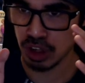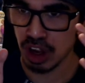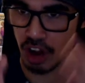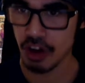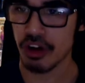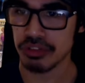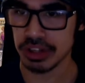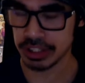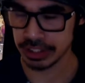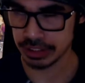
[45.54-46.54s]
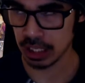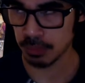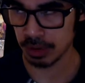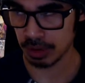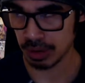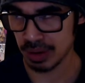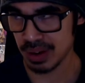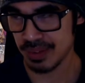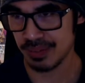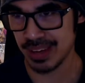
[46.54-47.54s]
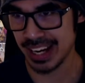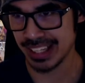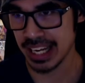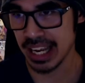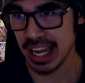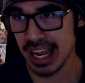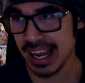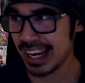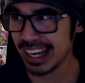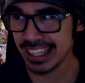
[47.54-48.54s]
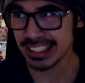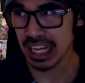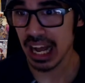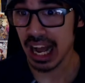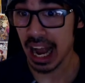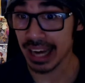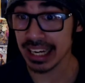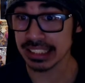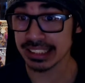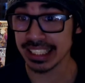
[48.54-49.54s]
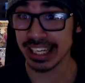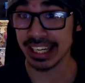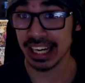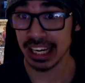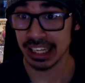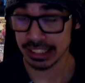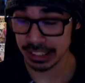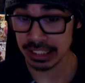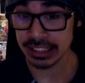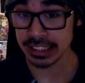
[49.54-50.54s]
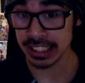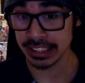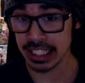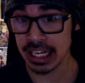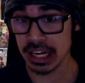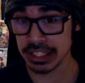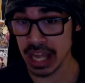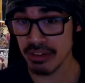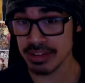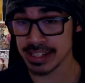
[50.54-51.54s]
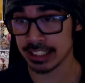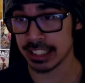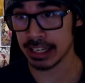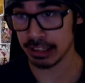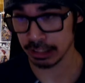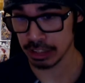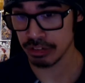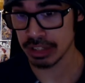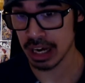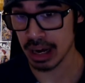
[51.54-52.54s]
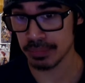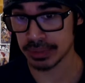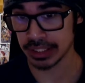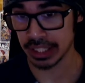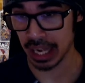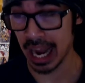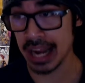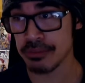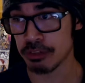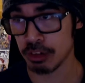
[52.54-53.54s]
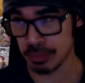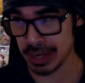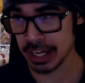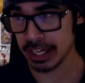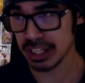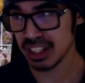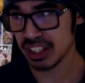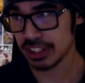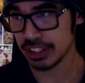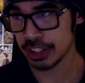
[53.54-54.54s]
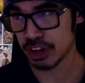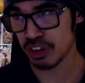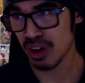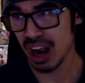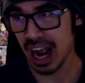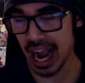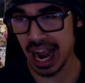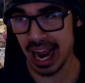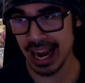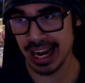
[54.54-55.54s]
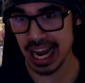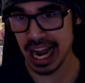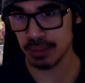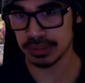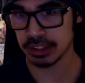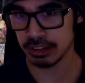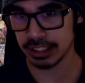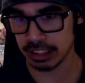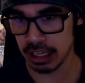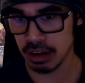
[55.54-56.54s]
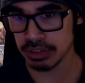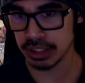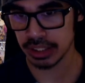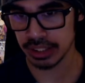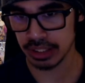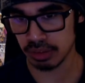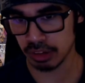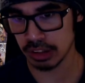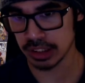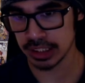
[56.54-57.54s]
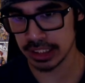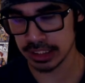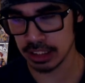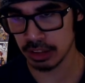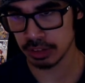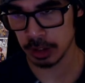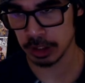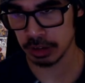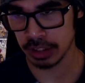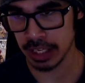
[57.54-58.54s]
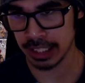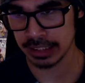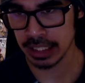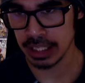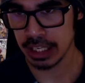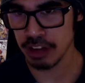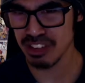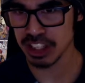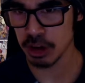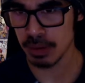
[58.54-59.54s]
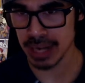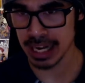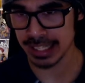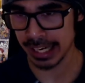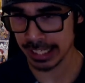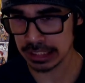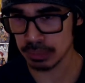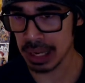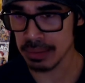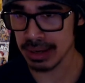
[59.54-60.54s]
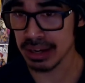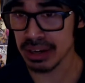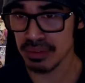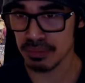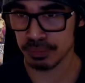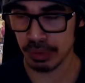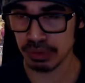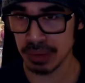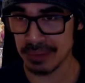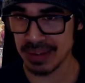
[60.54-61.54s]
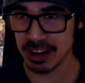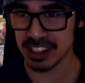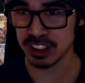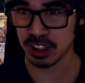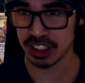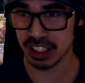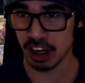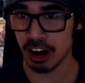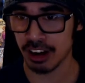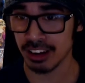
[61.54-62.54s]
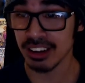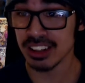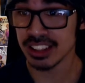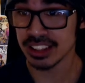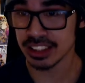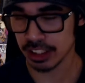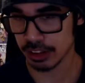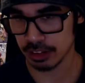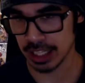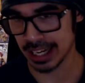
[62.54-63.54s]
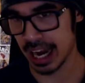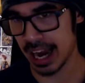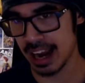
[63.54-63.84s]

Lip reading: of the summer, man. And I gotta say, this season definitely lived up to the hype for me. You know, I absolutely loved the first season of Stranger Things. Even though I'm not an 80s baby, both my parents are. So, like, I have